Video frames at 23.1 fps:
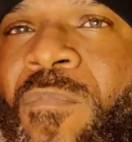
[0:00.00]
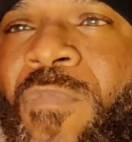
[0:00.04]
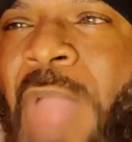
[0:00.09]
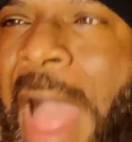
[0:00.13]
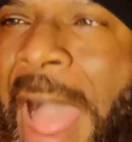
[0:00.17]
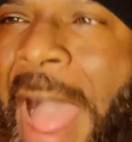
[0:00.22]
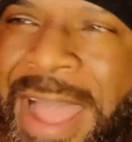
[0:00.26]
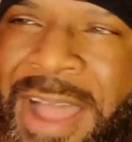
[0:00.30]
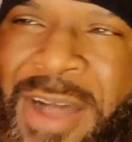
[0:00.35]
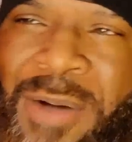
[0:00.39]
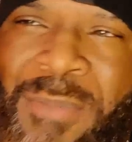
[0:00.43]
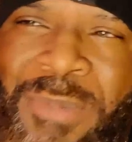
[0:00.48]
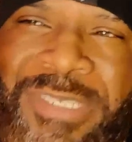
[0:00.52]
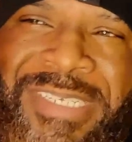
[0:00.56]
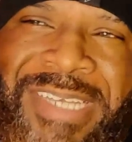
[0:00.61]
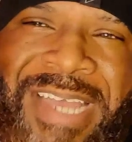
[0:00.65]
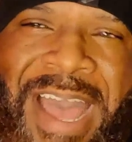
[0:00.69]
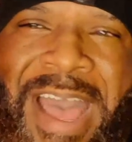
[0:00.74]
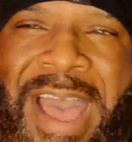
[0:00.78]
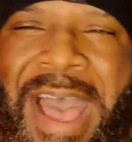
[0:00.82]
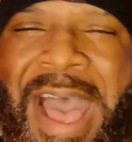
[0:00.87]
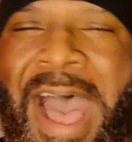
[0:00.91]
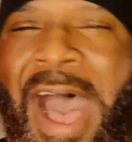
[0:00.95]
I almost
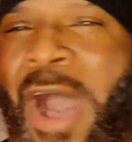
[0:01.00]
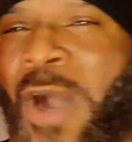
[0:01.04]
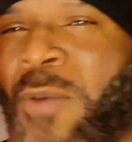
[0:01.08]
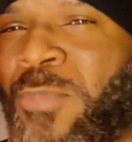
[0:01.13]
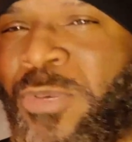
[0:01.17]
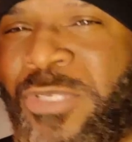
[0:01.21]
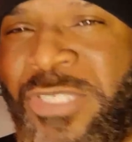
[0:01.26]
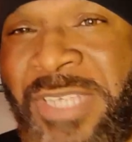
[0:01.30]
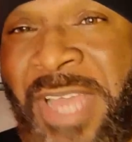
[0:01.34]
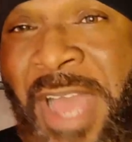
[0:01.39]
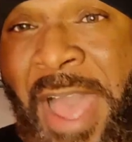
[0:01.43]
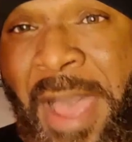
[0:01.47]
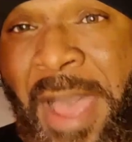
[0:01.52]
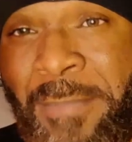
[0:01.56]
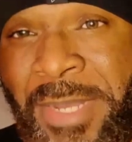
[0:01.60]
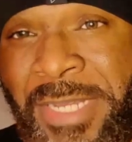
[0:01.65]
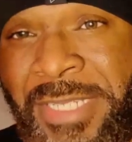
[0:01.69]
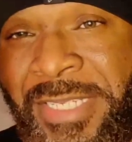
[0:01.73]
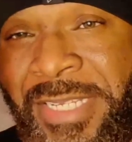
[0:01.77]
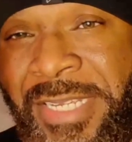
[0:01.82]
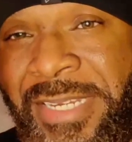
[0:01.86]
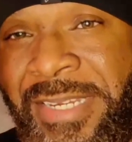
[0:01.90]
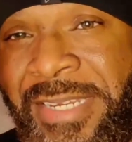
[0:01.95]

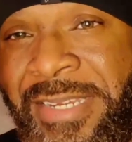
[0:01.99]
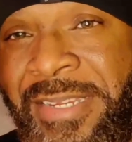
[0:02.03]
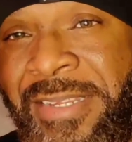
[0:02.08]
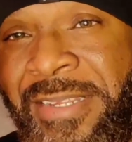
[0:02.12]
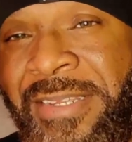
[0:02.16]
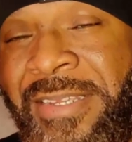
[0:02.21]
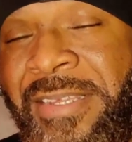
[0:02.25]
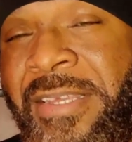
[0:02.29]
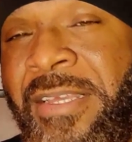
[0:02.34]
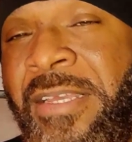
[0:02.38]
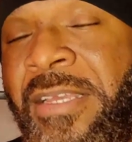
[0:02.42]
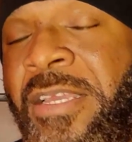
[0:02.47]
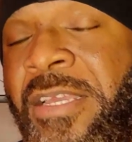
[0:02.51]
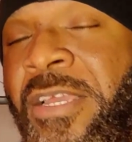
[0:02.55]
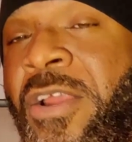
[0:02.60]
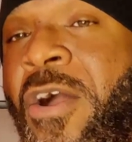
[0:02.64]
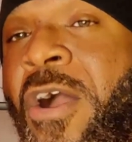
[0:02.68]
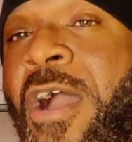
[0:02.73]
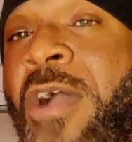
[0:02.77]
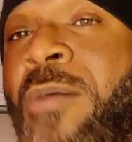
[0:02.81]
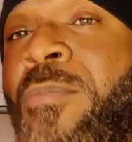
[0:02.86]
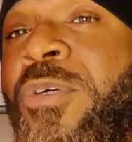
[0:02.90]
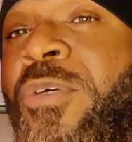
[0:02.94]
commented.
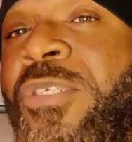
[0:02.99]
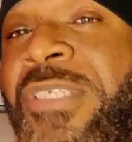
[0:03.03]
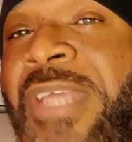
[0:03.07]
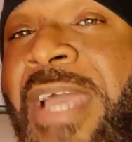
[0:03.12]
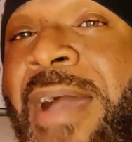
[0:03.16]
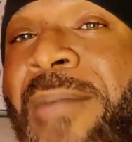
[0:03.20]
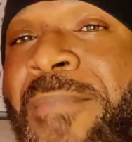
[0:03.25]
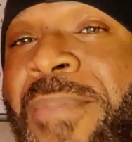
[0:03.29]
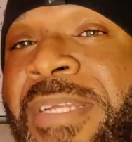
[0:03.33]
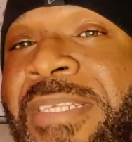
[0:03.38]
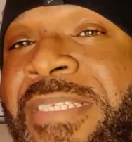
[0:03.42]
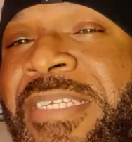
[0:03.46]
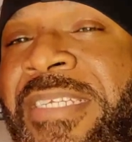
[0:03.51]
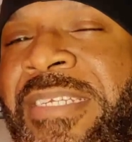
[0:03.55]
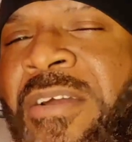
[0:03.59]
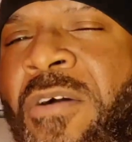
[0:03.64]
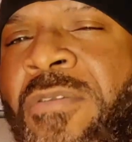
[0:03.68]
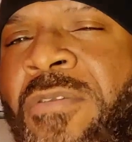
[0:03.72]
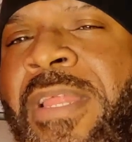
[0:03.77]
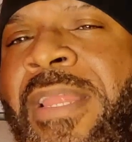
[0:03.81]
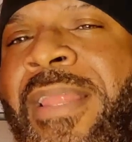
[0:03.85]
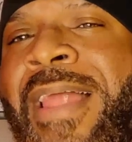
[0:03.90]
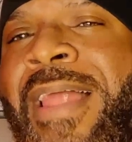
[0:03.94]
I almost commented
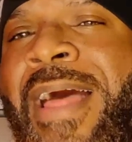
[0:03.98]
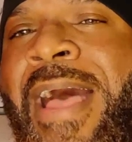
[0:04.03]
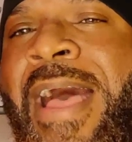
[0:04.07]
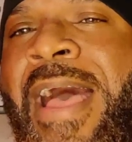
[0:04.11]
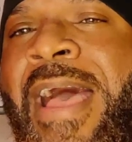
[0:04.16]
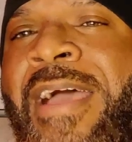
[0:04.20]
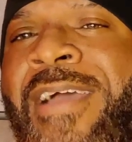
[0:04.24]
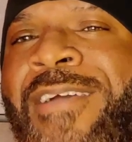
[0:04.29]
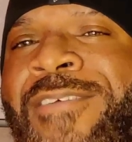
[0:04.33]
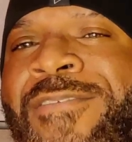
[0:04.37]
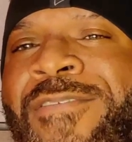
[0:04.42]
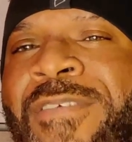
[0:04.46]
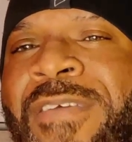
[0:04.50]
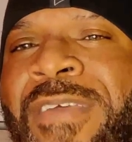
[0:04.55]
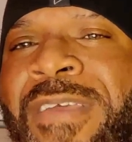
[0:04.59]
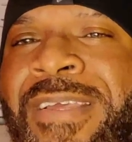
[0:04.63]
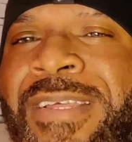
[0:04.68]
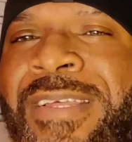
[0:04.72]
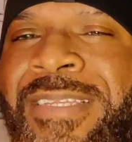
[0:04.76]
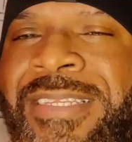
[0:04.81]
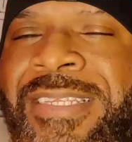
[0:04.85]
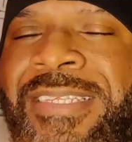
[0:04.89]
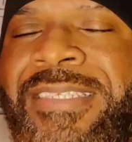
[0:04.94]
on the live
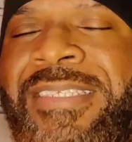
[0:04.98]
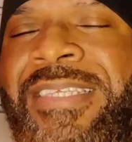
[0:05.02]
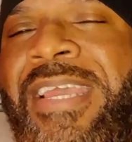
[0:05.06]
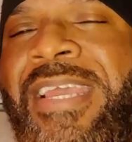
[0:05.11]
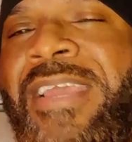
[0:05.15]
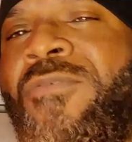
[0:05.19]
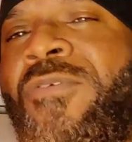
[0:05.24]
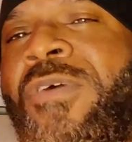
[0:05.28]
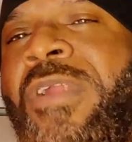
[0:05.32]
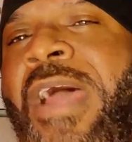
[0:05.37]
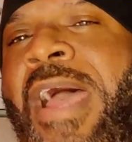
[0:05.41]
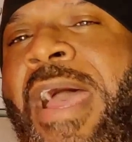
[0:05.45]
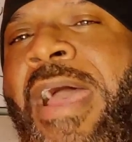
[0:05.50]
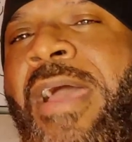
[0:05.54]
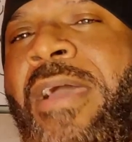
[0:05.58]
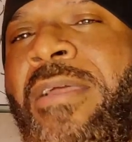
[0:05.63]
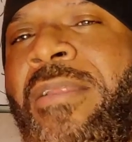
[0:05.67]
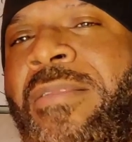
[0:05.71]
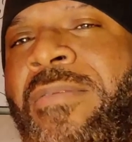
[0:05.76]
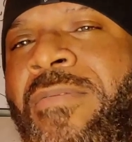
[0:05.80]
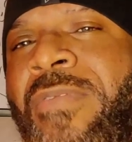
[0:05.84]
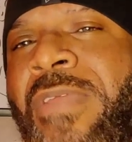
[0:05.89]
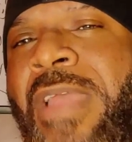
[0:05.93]
to say what I
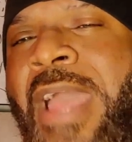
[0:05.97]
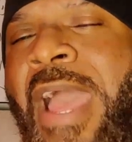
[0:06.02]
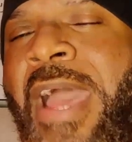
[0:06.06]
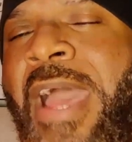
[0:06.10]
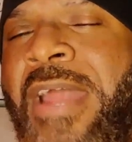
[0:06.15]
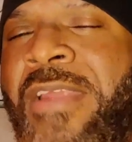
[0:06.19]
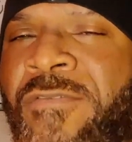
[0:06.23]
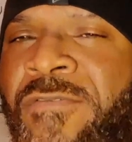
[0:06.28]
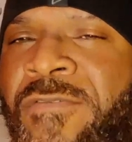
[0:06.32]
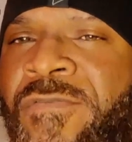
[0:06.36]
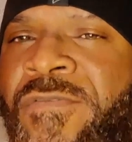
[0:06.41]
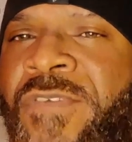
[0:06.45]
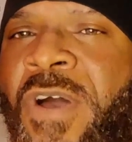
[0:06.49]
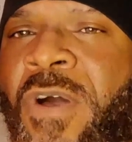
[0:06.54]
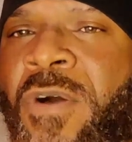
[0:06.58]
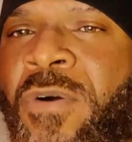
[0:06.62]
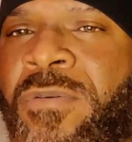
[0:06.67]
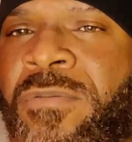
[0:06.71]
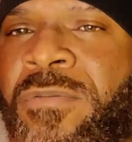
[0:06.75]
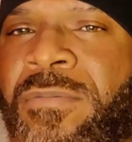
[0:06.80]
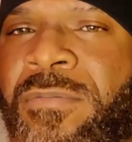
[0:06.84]
kind of felt